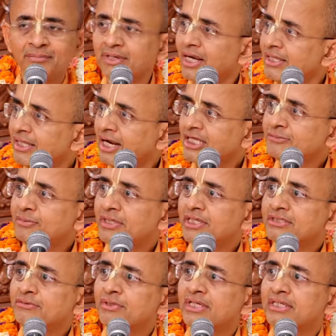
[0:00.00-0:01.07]
Because other
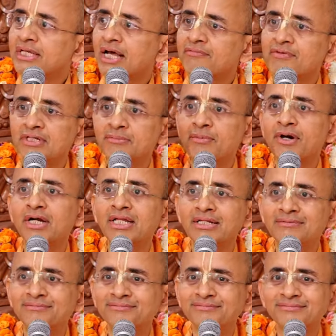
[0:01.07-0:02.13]
hospitals only care for the
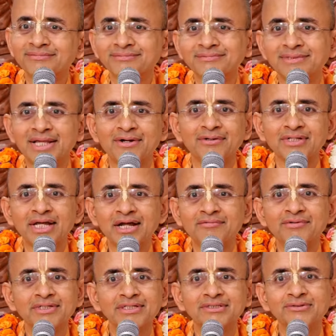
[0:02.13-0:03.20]
body, they don't
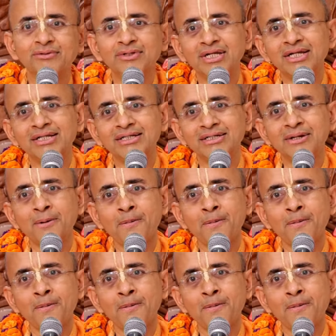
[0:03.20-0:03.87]
care for the soul.